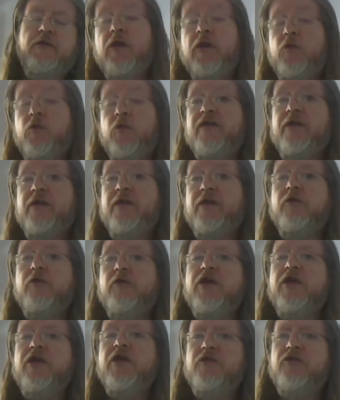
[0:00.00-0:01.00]
will tell you,
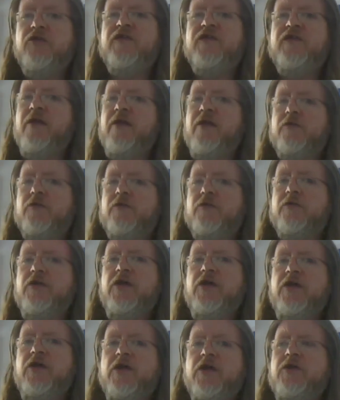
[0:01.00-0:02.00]
okay, just hang on,
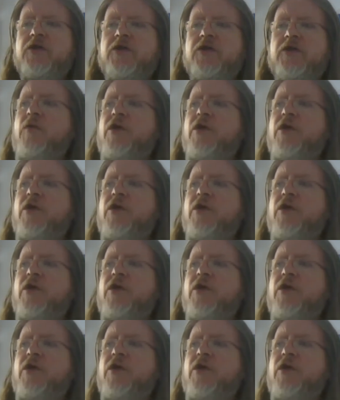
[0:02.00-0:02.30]
do you